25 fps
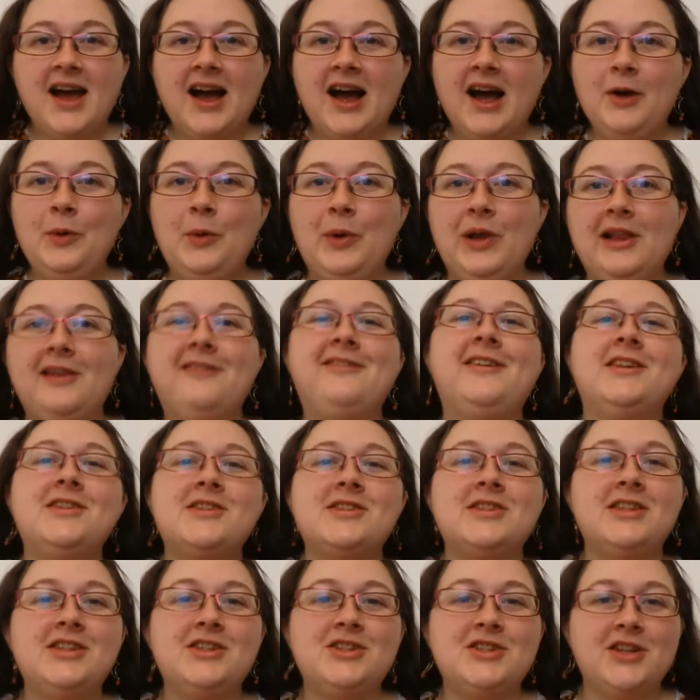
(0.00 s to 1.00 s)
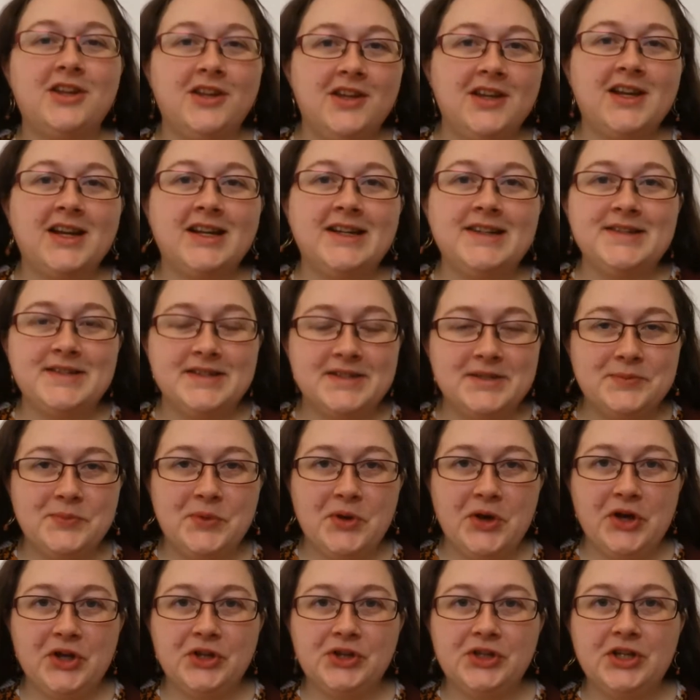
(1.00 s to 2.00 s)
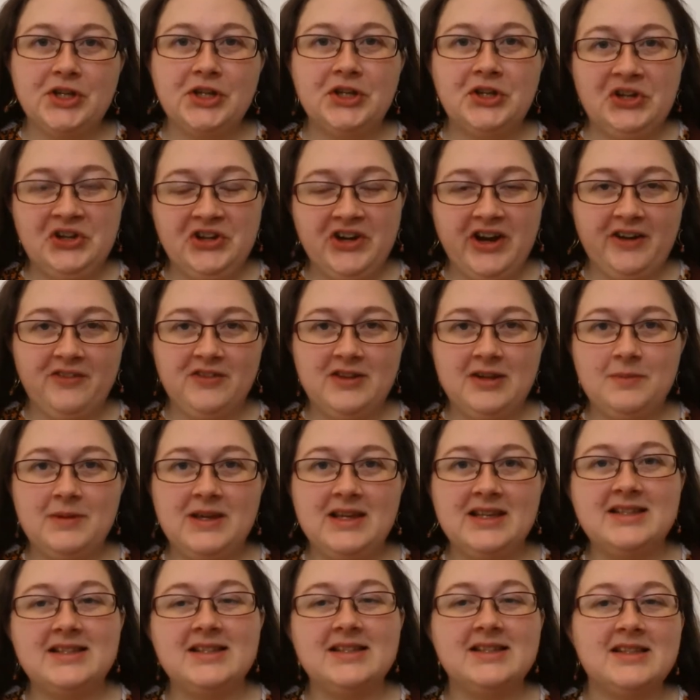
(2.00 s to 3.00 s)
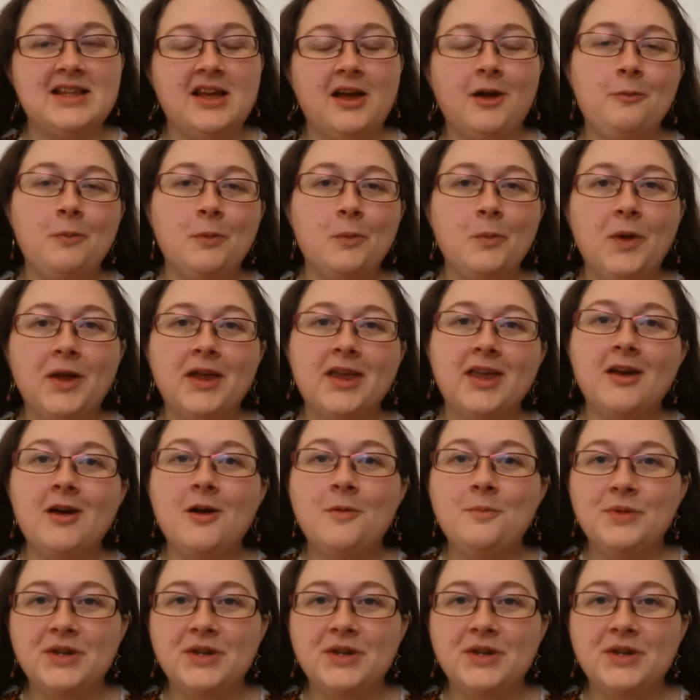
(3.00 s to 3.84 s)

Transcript: I will eventually show you guys some other crafty pieces that I've been working on,